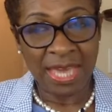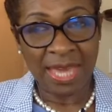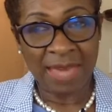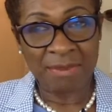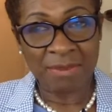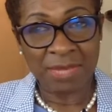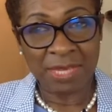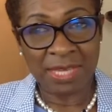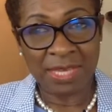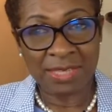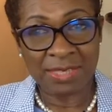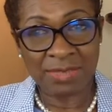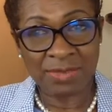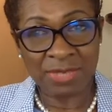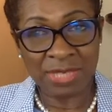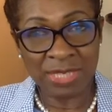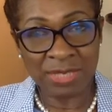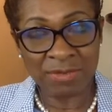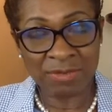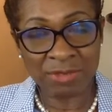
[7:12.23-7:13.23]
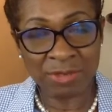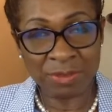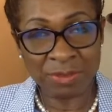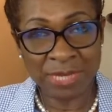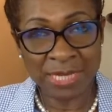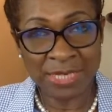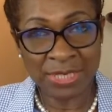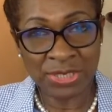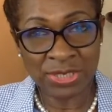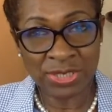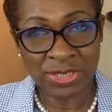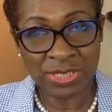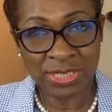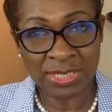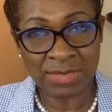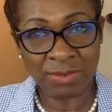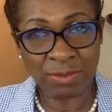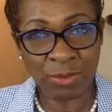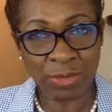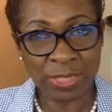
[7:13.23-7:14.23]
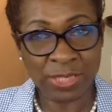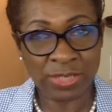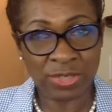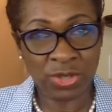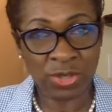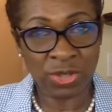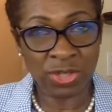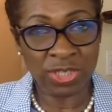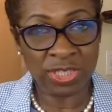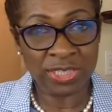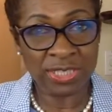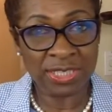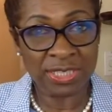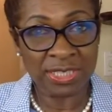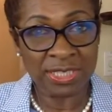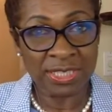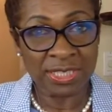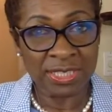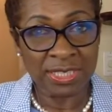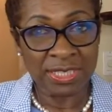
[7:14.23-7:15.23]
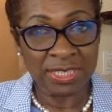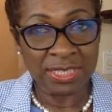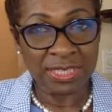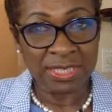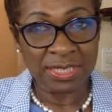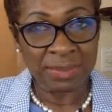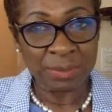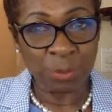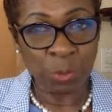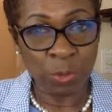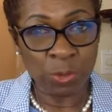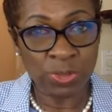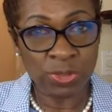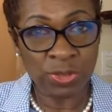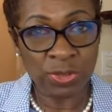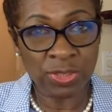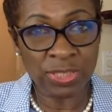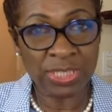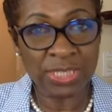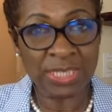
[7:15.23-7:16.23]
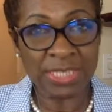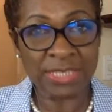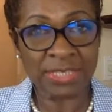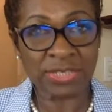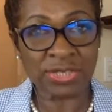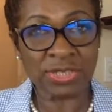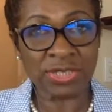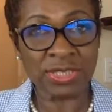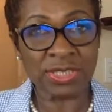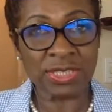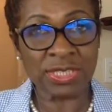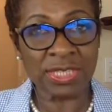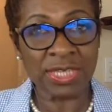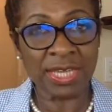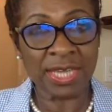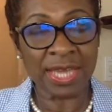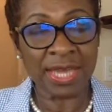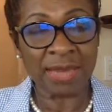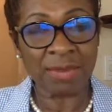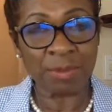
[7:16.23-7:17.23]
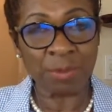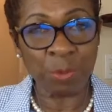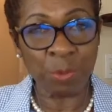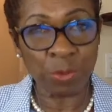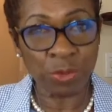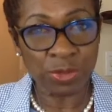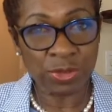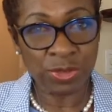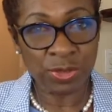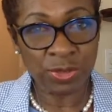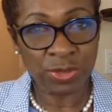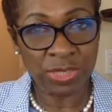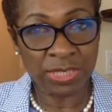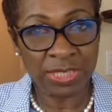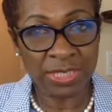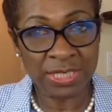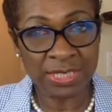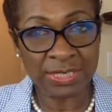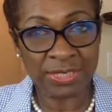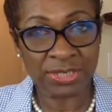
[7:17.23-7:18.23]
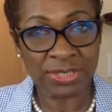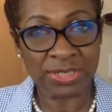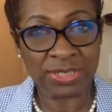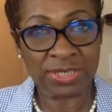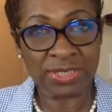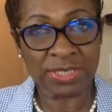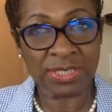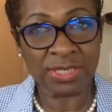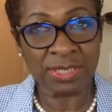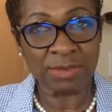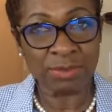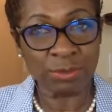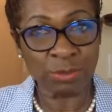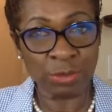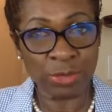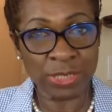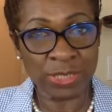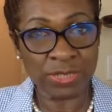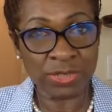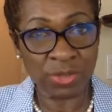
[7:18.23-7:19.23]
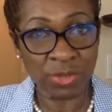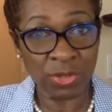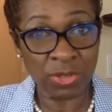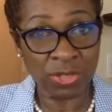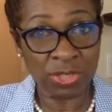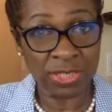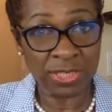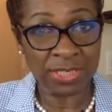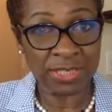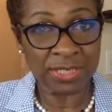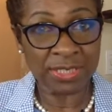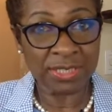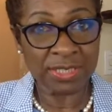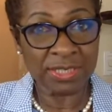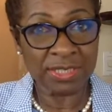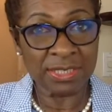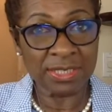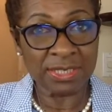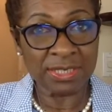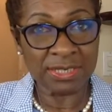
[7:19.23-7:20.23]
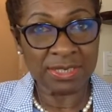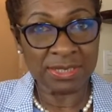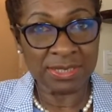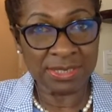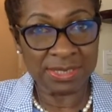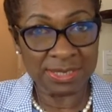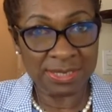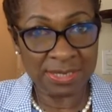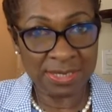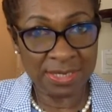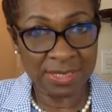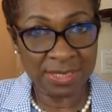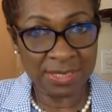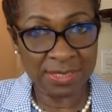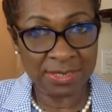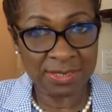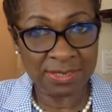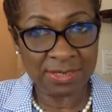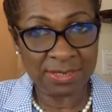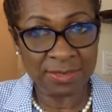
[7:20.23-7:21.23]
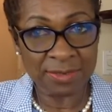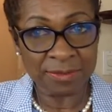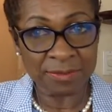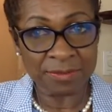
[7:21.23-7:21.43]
And because of the inflammation, it brings on poor circulation, and poor circulation brings on disease.